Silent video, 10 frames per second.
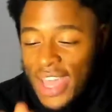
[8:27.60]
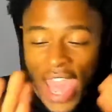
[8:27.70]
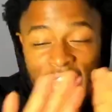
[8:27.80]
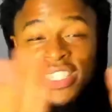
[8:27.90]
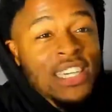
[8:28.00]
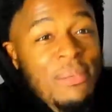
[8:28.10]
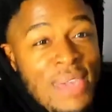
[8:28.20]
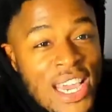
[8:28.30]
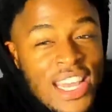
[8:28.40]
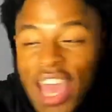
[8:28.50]
as a
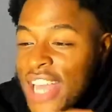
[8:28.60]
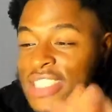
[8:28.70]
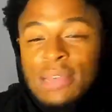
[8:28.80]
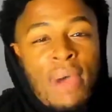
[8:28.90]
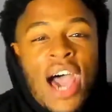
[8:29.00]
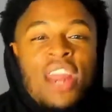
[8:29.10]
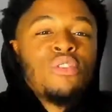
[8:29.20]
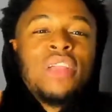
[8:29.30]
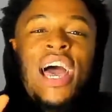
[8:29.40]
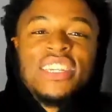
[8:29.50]
comedian, as somebody who
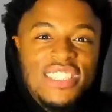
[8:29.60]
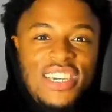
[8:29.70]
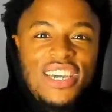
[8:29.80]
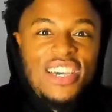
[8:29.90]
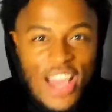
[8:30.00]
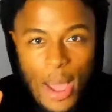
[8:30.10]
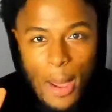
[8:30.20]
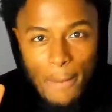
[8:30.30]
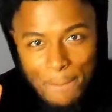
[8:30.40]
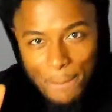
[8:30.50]
likes to,
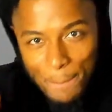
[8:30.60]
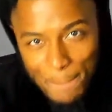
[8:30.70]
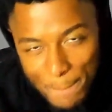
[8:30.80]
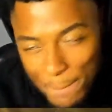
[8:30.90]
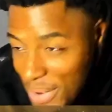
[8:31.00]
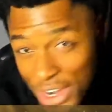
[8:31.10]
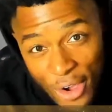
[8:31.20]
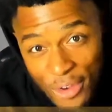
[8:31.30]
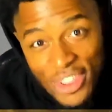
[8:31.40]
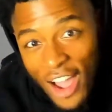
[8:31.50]
you
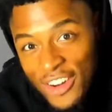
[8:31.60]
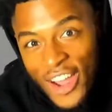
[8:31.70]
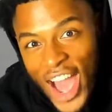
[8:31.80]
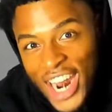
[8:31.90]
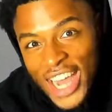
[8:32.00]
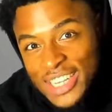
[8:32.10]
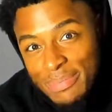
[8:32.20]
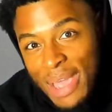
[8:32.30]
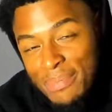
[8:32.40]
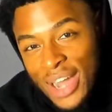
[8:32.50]
know, y'all know how I like to
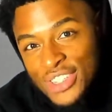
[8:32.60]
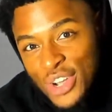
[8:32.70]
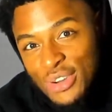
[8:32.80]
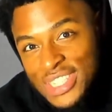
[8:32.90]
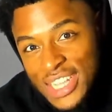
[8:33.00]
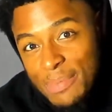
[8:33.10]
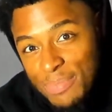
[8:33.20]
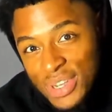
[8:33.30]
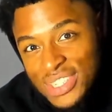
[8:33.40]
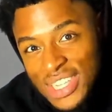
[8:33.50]
make my jokes and then
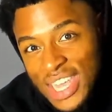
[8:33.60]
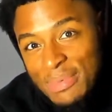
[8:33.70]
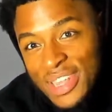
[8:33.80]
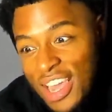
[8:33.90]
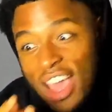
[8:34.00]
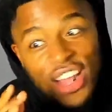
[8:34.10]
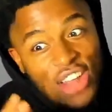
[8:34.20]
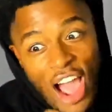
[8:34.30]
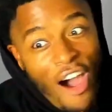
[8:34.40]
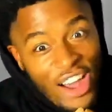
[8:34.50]
push the limit.
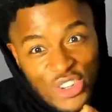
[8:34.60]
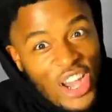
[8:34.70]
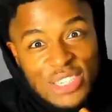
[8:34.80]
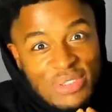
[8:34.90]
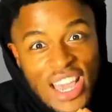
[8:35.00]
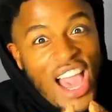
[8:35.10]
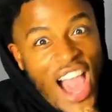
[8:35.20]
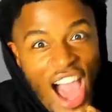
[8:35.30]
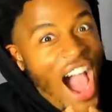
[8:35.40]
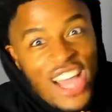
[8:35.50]
Oh, trust me,
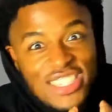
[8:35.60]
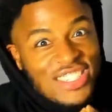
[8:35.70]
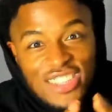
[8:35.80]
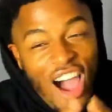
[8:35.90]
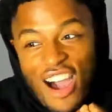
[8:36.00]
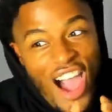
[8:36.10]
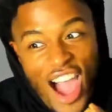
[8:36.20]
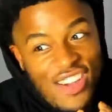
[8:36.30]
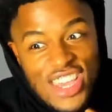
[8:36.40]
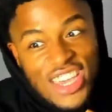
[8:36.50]
I saw
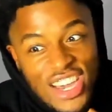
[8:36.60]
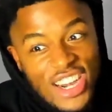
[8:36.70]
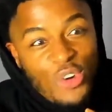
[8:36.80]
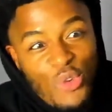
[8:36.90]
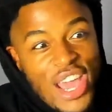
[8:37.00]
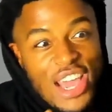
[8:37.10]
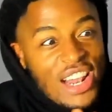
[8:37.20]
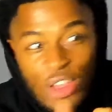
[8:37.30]
how he could have went